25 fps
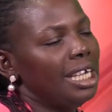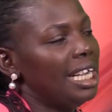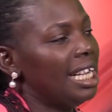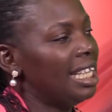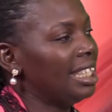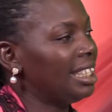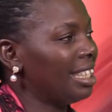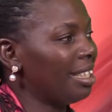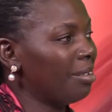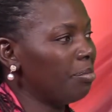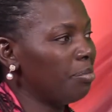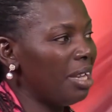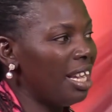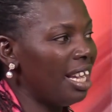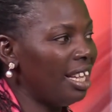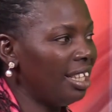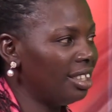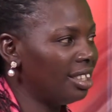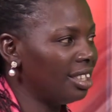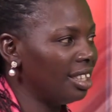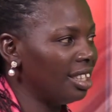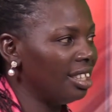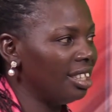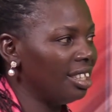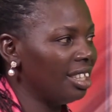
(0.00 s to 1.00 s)
It's
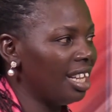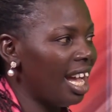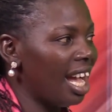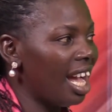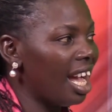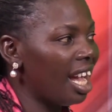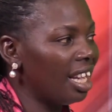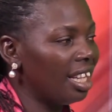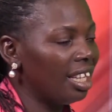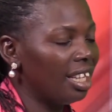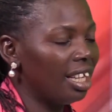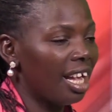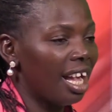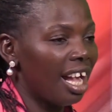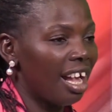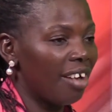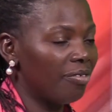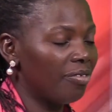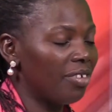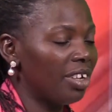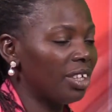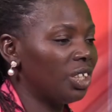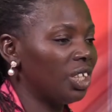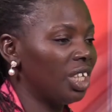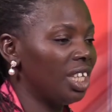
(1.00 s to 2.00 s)
amazing. I
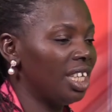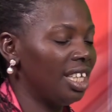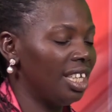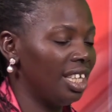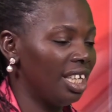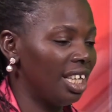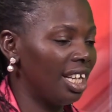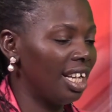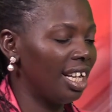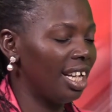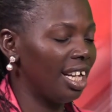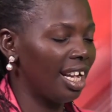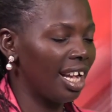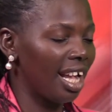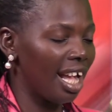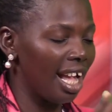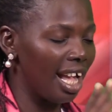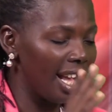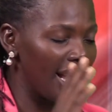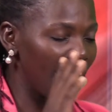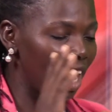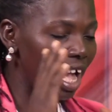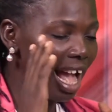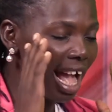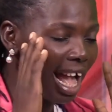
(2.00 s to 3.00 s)

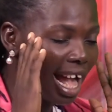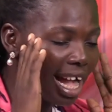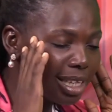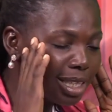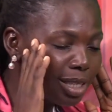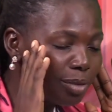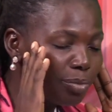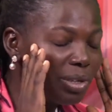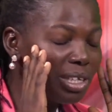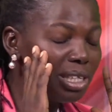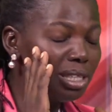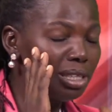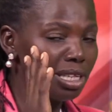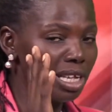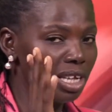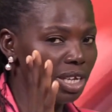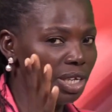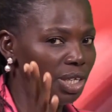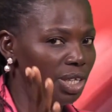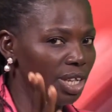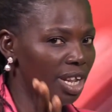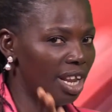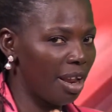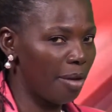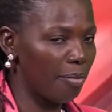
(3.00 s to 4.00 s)
have to be
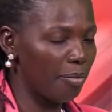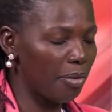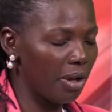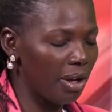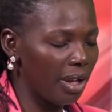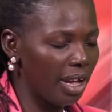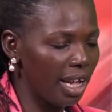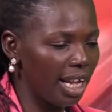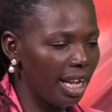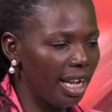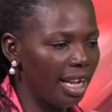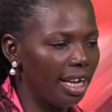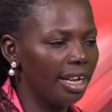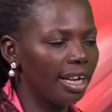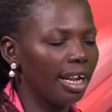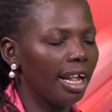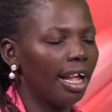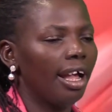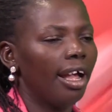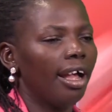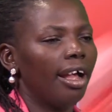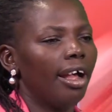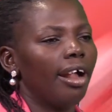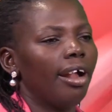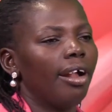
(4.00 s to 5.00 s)
intentional about it,
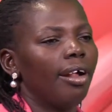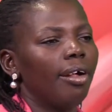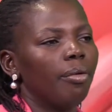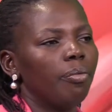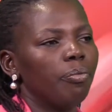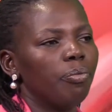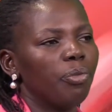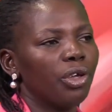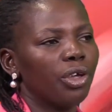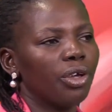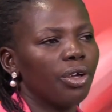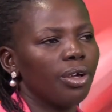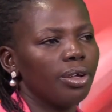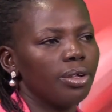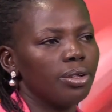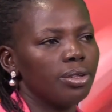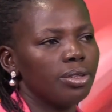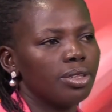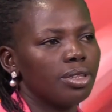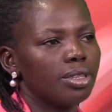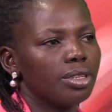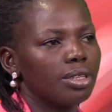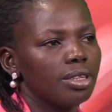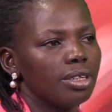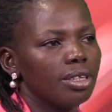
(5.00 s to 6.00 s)

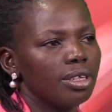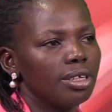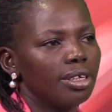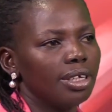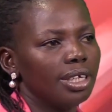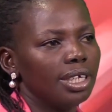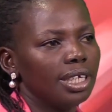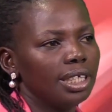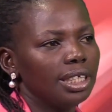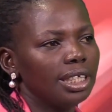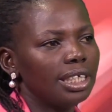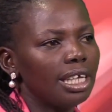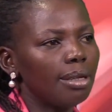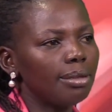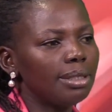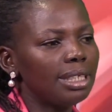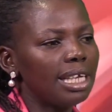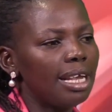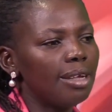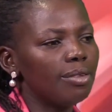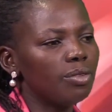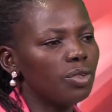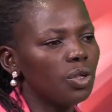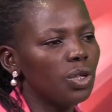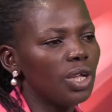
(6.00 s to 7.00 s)
because
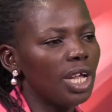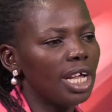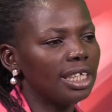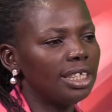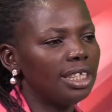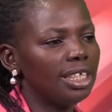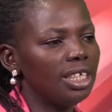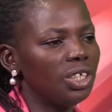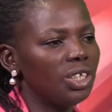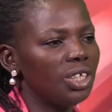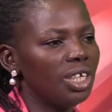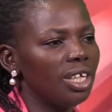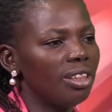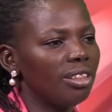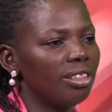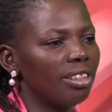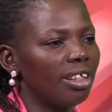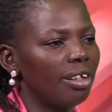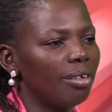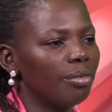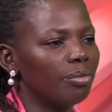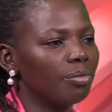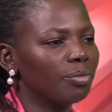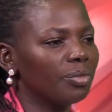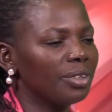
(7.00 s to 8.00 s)
sometimes when you are teaching
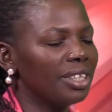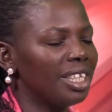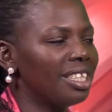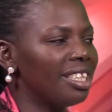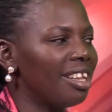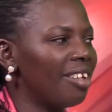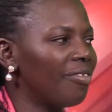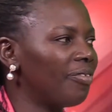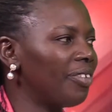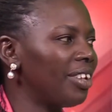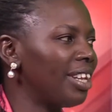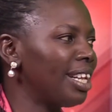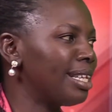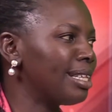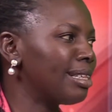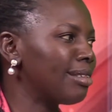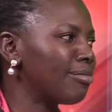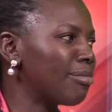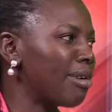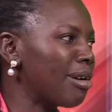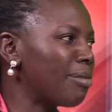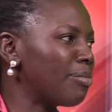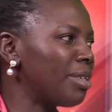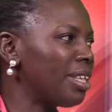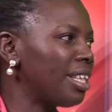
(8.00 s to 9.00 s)
them, they feel it's
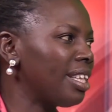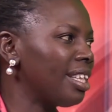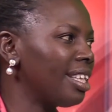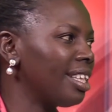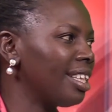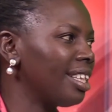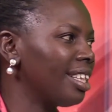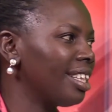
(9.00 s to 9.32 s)
mommy.